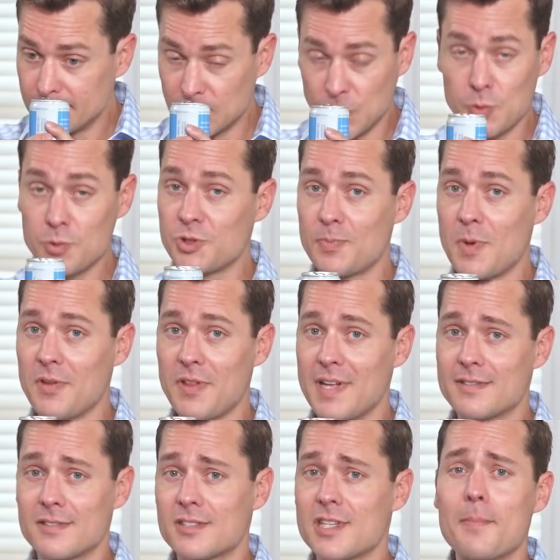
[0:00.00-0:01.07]
Do smell
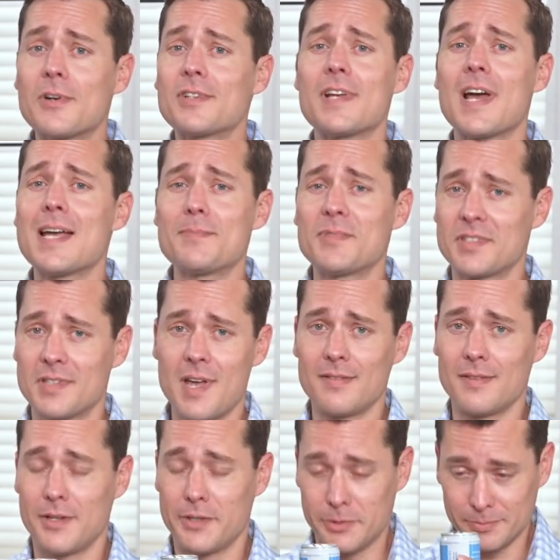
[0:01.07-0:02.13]
that summertime
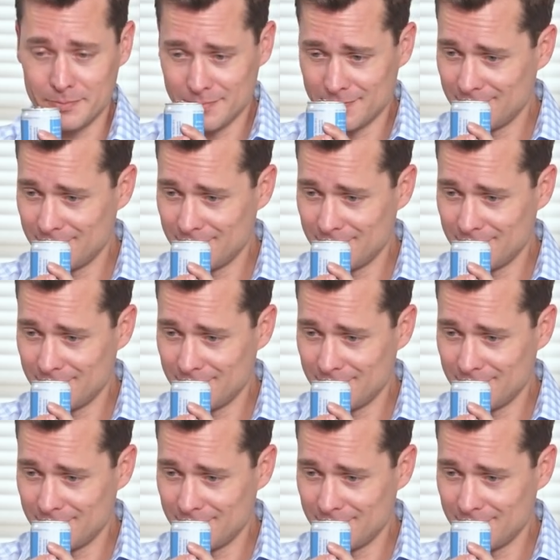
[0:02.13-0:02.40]
sun though.